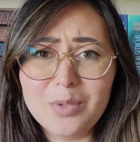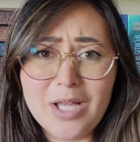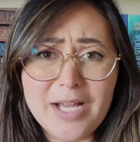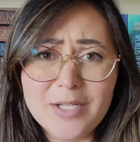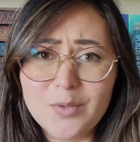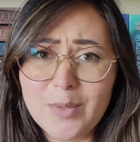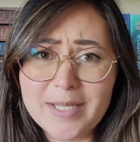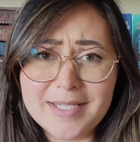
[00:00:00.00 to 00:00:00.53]

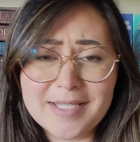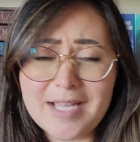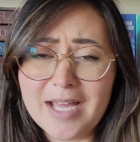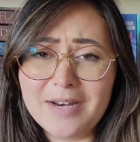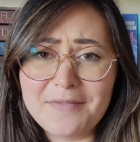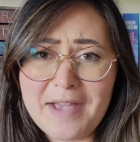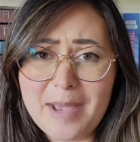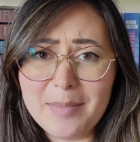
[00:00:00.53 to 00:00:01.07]
plot twists
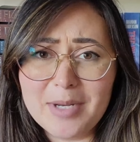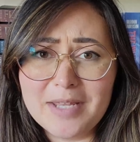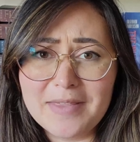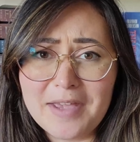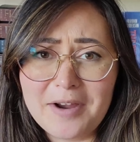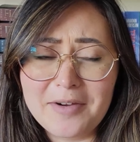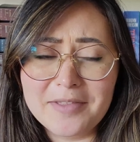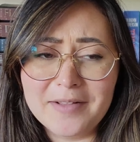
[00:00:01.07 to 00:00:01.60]
kind of happening
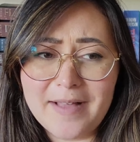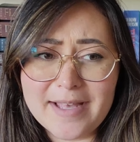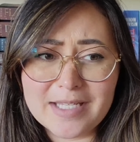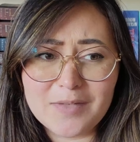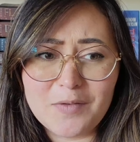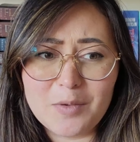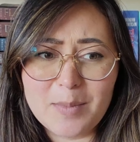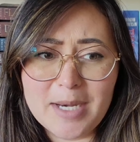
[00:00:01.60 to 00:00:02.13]
there in the
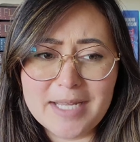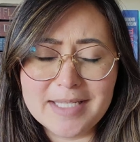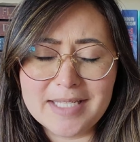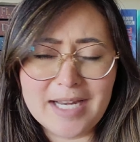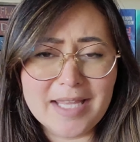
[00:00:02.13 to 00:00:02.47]
last few minutes,